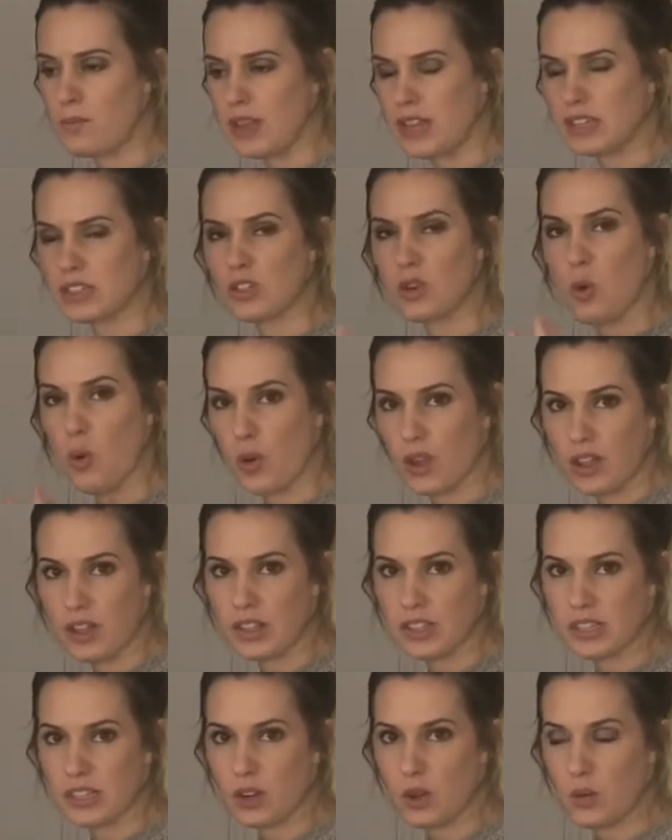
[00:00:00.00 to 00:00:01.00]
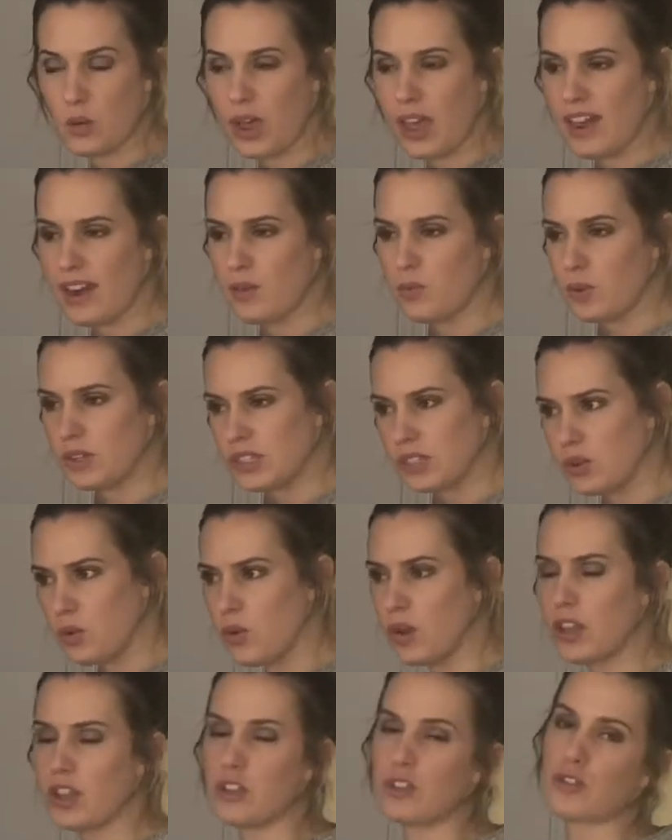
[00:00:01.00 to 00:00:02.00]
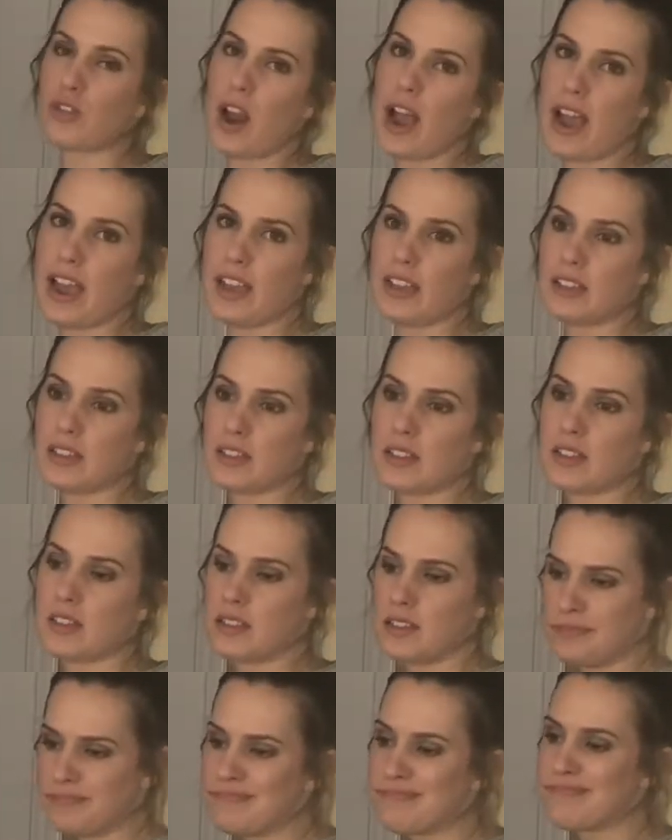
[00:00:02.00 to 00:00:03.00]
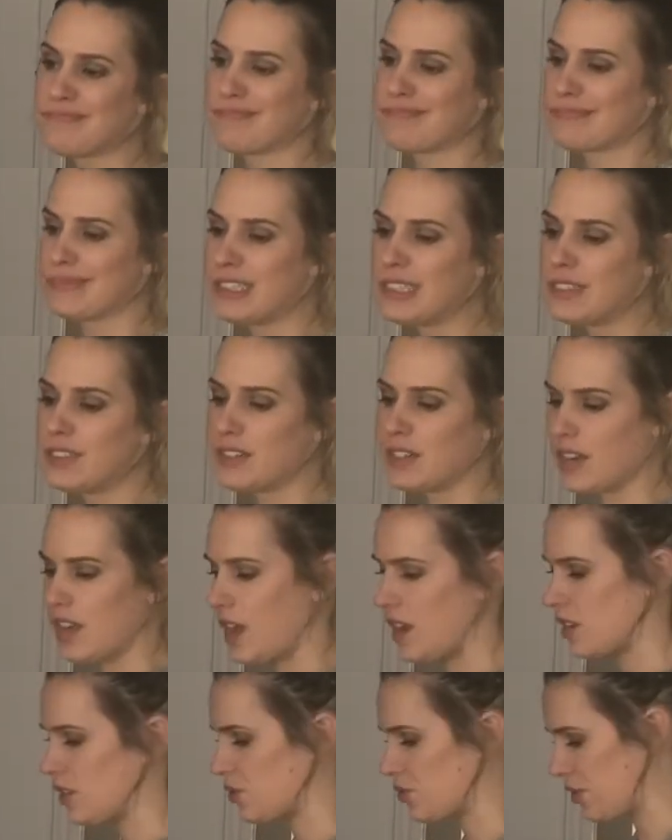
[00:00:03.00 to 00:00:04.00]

because the oil is still wet. Once the oil dries, you're kind of